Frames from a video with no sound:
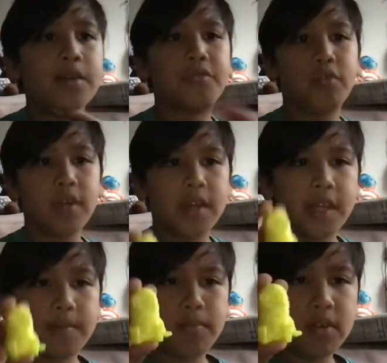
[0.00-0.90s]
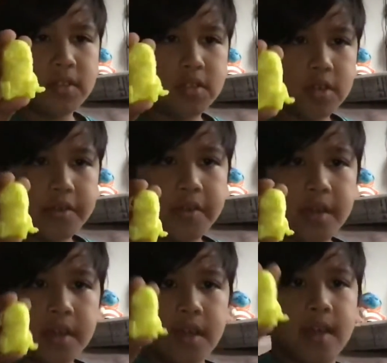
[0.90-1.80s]
a 3D printer,
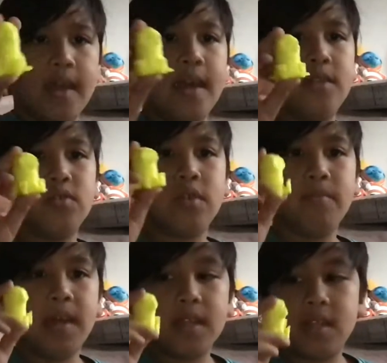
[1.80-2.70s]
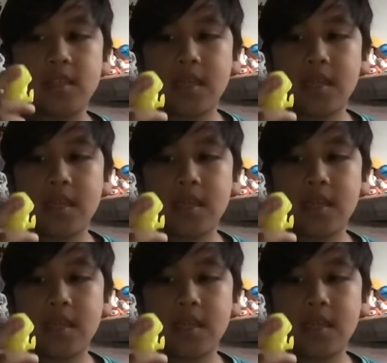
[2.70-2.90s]
and you can make this.